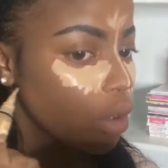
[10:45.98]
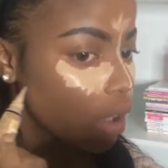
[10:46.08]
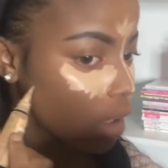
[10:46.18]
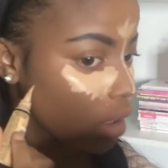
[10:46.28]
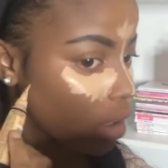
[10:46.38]
Or
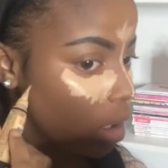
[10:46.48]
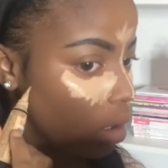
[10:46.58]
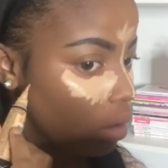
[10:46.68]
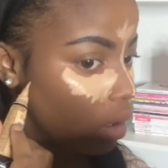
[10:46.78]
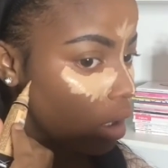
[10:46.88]
you can
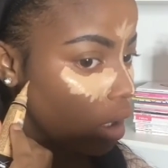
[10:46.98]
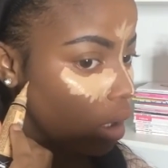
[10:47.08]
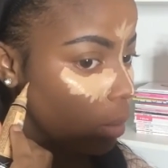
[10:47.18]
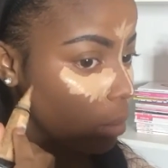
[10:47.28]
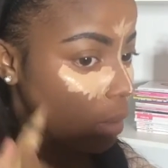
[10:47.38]
go
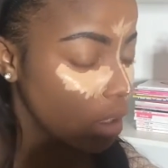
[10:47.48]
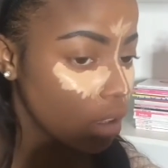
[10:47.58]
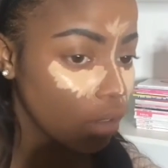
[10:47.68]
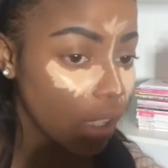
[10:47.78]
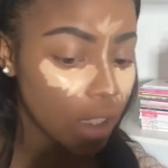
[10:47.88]

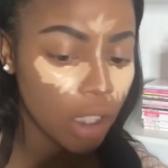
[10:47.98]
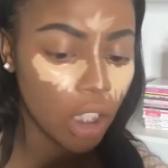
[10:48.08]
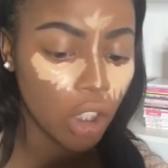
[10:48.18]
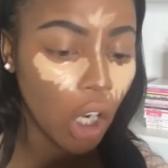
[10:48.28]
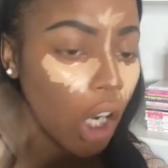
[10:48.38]
directly
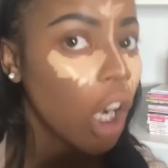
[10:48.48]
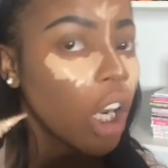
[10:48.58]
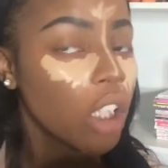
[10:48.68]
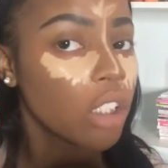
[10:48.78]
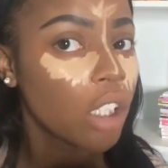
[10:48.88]
under
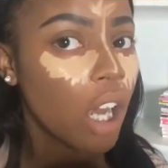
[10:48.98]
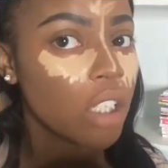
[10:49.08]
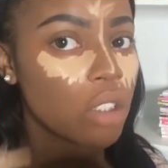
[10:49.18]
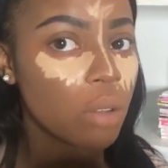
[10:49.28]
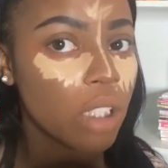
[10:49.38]
your
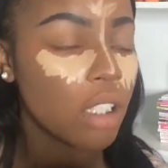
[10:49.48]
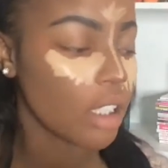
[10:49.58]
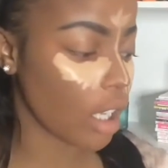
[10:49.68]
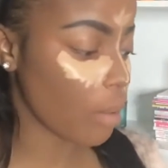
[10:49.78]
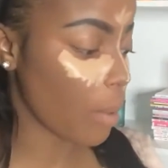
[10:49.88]
contour to
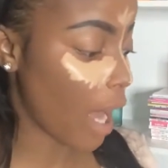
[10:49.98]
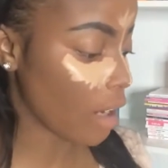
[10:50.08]
clean it up.